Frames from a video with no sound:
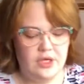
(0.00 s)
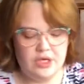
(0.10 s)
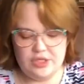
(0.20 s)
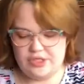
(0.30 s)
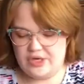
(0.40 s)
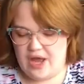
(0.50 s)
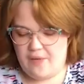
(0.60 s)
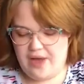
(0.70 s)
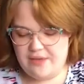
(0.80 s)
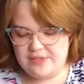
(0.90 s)
So now
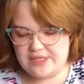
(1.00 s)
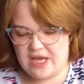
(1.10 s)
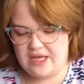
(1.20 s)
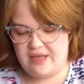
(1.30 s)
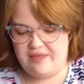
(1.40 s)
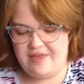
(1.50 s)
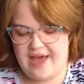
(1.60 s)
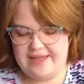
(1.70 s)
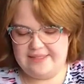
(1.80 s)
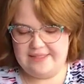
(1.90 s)
I'm done
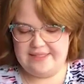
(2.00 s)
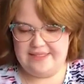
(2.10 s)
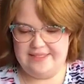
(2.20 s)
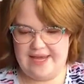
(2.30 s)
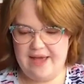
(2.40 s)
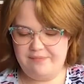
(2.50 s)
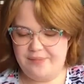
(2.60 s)
that step.